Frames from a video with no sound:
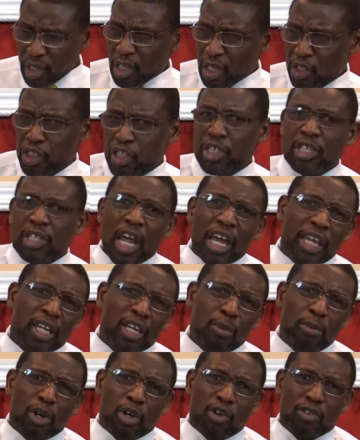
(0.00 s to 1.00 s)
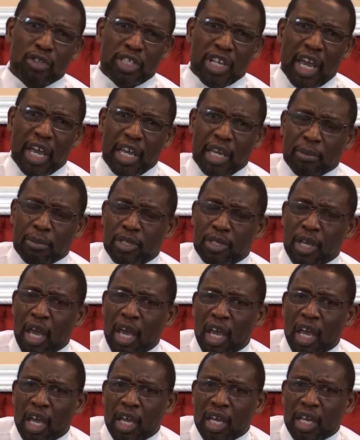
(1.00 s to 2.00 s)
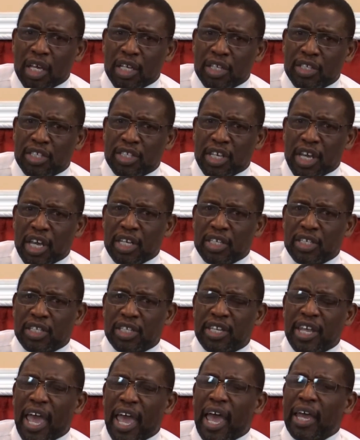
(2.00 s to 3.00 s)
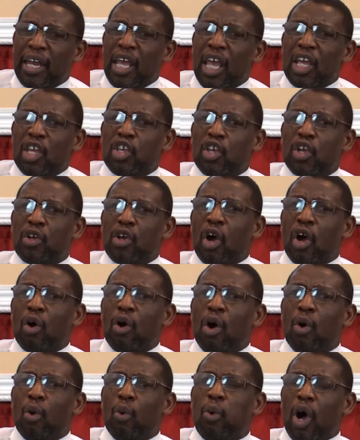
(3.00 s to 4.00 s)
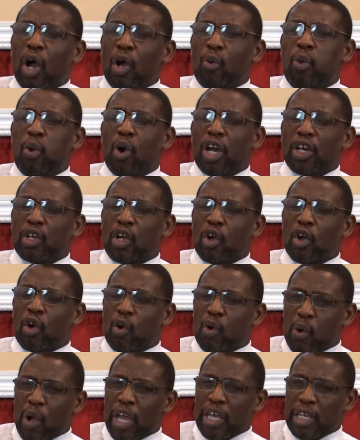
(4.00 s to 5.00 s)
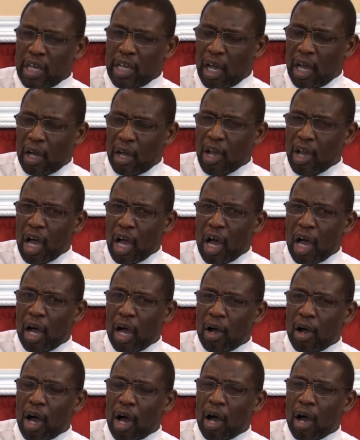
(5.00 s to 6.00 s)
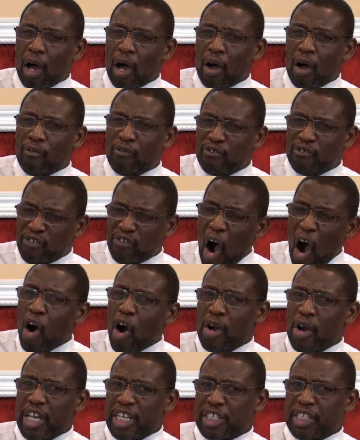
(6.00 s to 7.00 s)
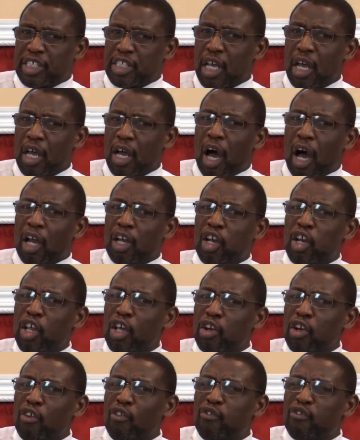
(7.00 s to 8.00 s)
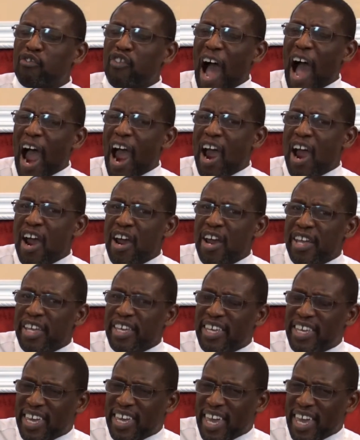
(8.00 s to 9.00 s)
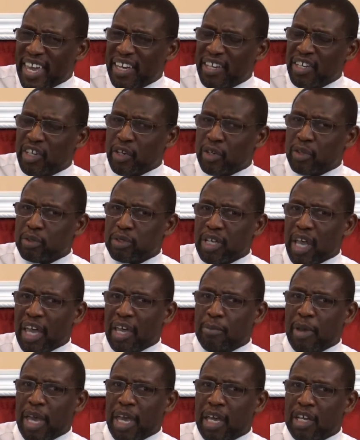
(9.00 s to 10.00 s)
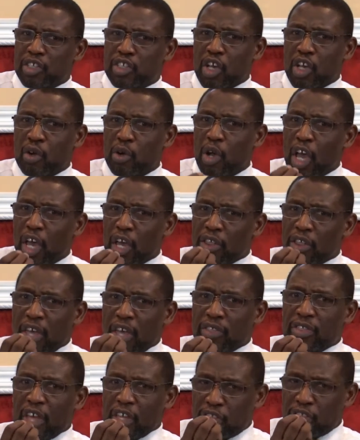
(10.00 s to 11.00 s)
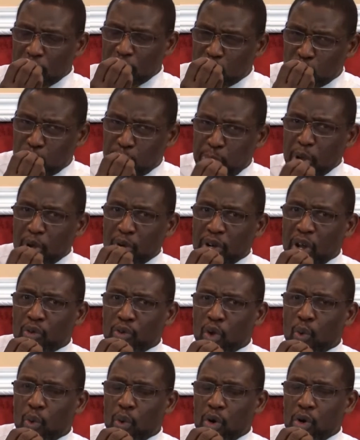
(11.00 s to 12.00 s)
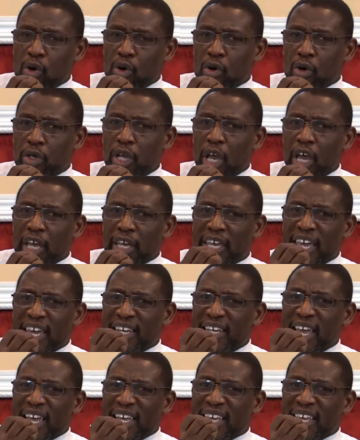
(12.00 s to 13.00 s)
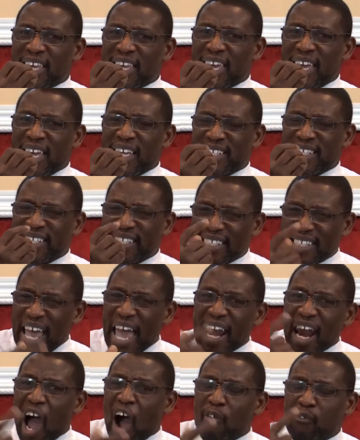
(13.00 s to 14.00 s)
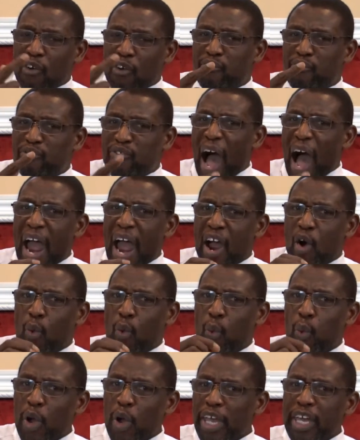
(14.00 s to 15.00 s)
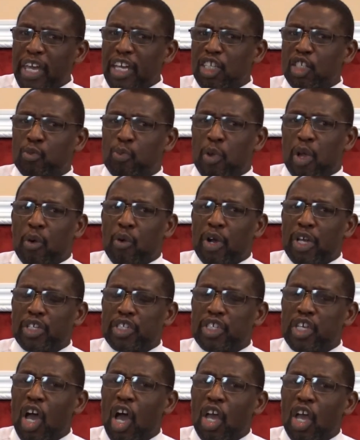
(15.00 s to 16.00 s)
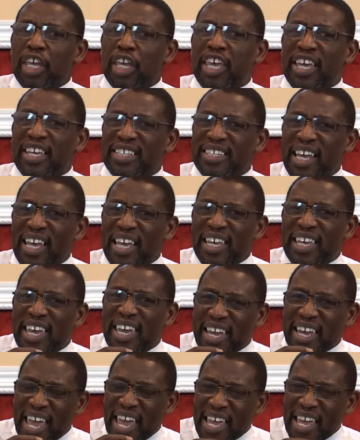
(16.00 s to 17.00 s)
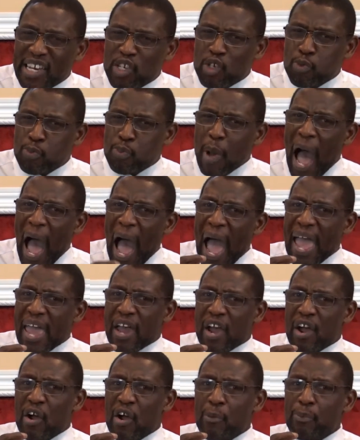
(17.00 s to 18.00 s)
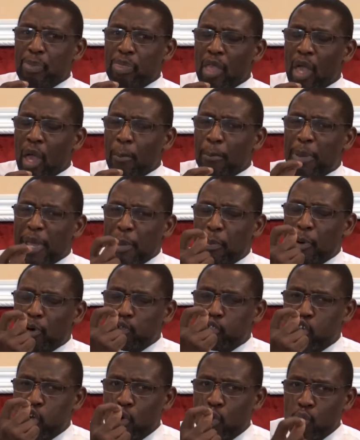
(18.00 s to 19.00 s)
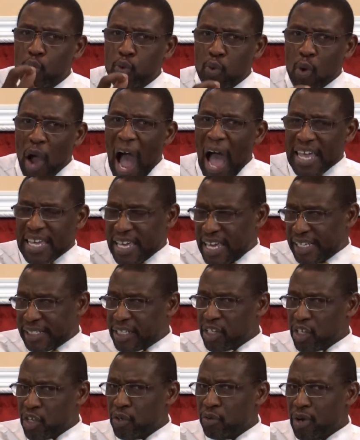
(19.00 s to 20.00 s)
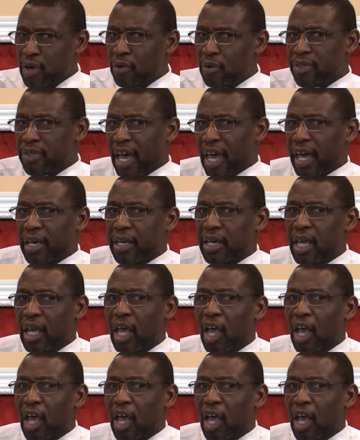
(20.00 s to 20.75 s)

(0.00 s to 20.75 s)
Just like in the book of James, it says that, you know, what, what great a, a, a forest, a little fire kindles. Amen. So the, the, the spirit on the word can, can set off a fire. Wicked spirits can, can inspire people to riot. You know that.